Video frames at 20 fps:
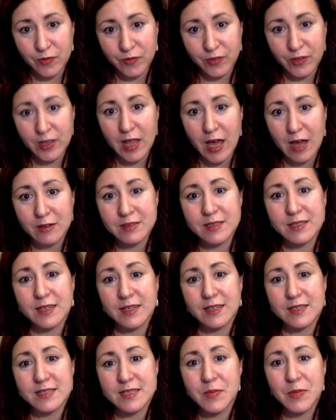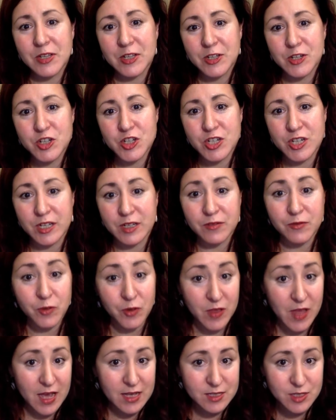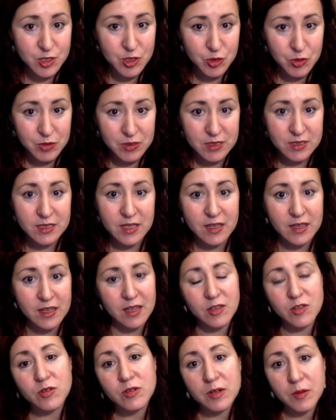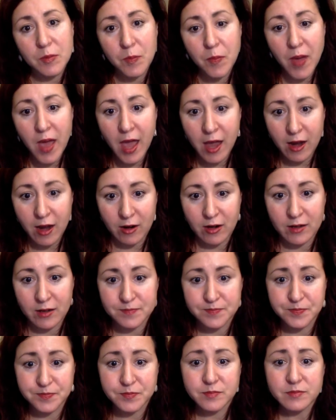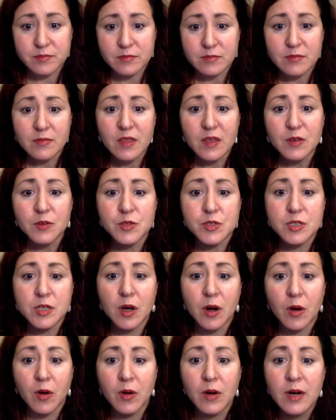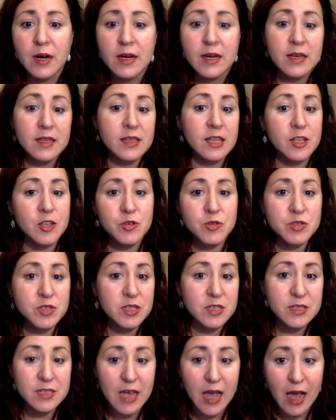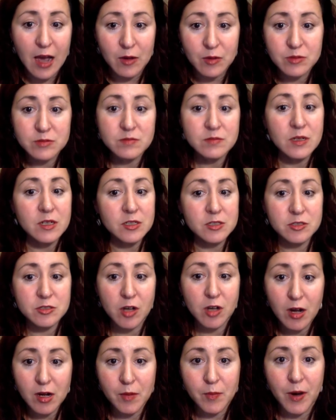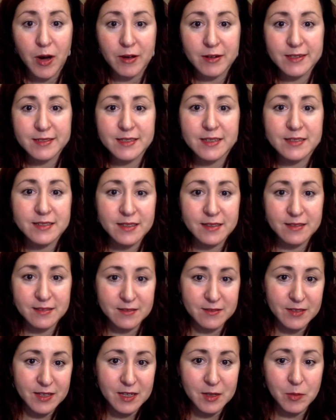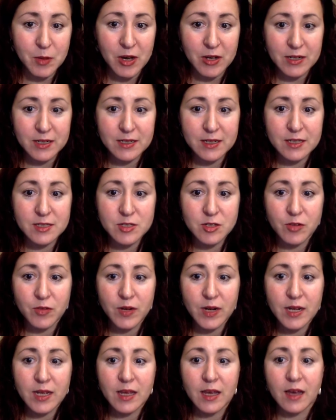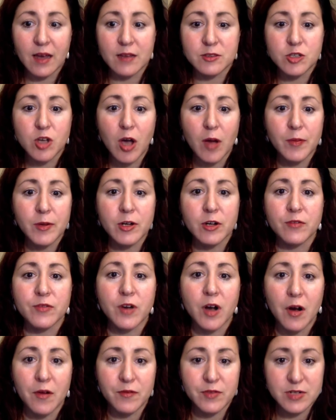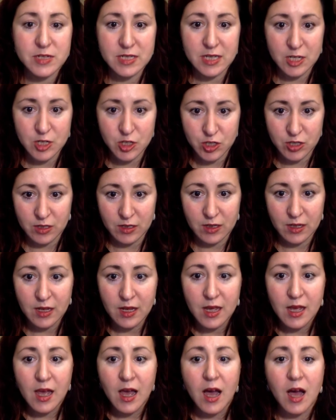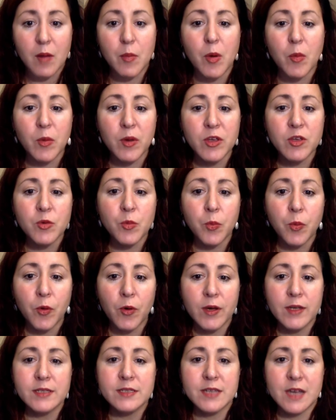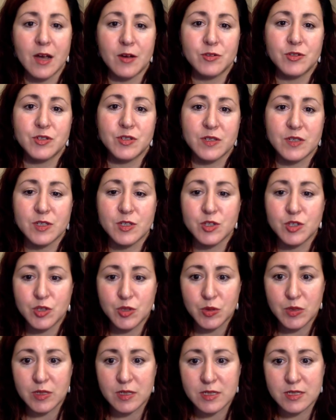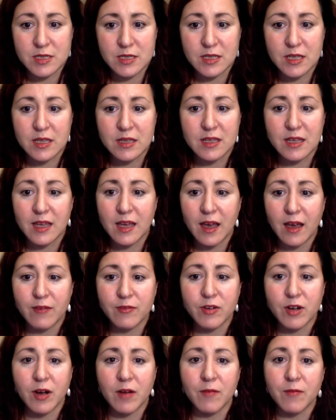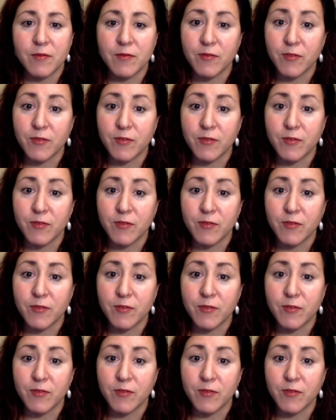fill out the similar sheet for that student, and then you compare. So then you sit down talk about it and think about it. It's already a topic of conversation. But when you point out to the students that they have come